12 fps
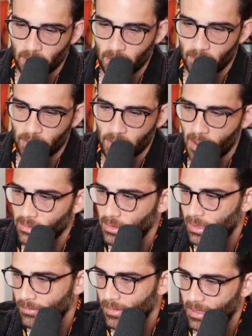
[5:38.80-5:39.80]
Okay,
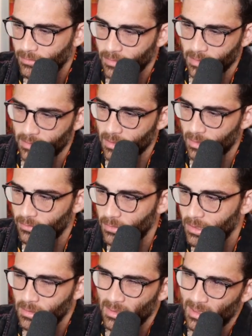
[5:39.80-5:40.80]
I'm not even going to
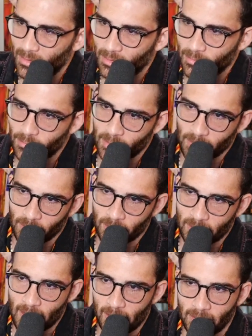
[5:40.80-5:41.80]
cover it. I don't even want to
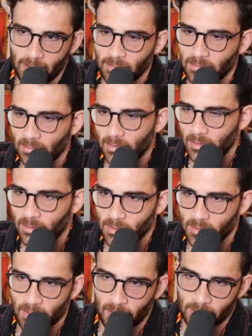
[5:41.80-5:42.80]
look at it. It's
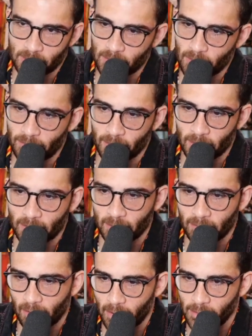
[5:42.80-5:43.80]
just like so
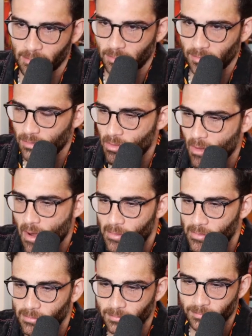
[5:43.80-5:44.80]
fucking gross.
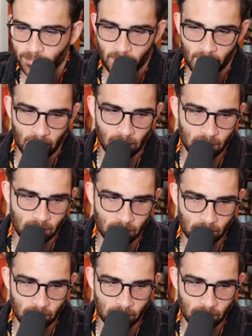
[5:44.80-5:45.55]
At least